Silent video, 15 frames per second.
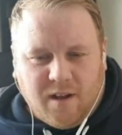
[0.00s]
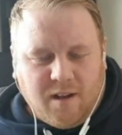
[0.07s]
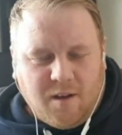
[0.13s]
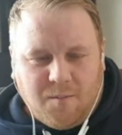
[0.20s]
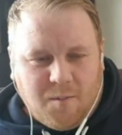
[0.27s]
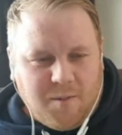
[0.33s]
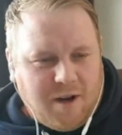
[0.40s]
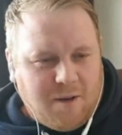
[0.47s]
I
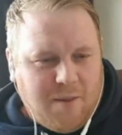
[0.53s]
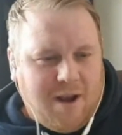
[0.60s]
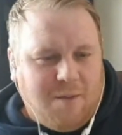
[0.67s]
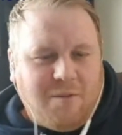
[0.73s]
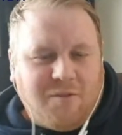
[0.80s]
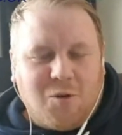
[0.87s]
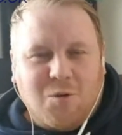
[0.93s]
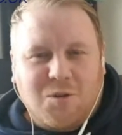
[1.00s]
mean, a
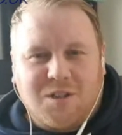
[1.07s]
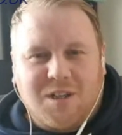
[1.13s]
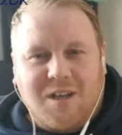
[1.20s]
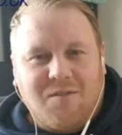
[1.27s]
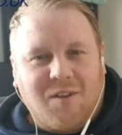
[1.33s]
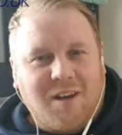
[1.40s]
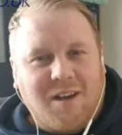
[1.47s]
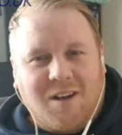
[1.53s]
man with your
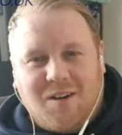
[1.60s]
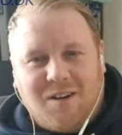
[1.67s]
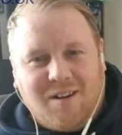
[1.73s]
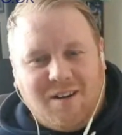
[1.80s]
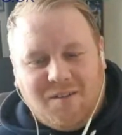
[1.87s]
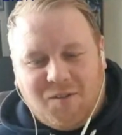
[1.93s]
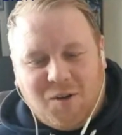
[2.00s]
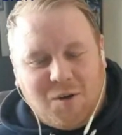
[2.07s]
CV,
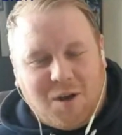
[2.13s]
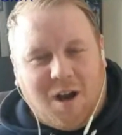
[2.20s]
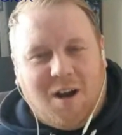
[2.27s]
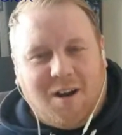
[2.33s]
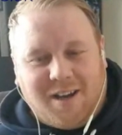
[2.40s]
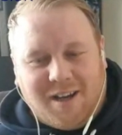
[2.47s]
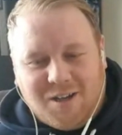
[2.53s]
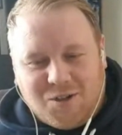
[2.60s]
if you
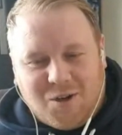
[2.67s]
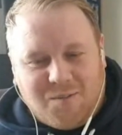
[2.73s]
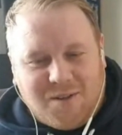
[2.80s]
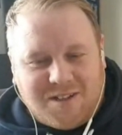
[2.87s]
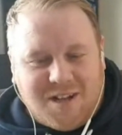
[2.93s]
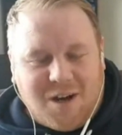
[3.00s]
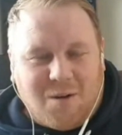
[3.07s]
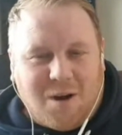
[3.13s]
can't get a job,
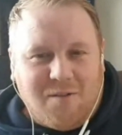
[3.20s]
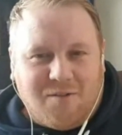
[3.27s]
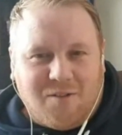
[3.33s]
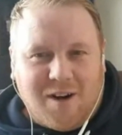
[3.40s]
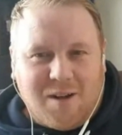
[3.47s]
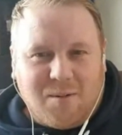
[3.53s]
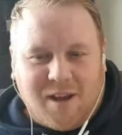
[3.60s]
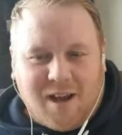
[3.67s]
there's no hope for
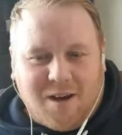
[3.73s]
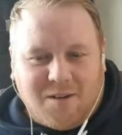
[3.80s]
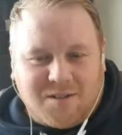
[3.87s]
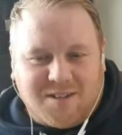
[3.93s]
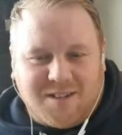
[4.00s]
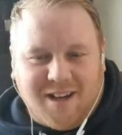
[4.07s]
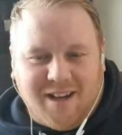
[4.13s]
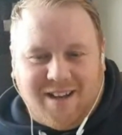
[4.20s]
anybody else,
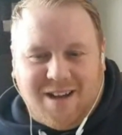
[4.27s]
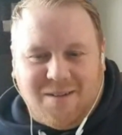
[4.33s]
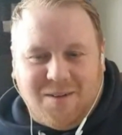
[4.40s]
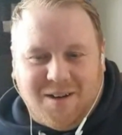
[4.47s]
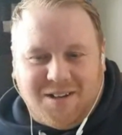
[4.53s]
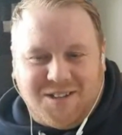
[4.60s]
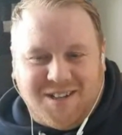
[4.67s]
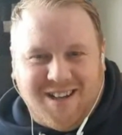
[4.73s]
I'll tell you that much.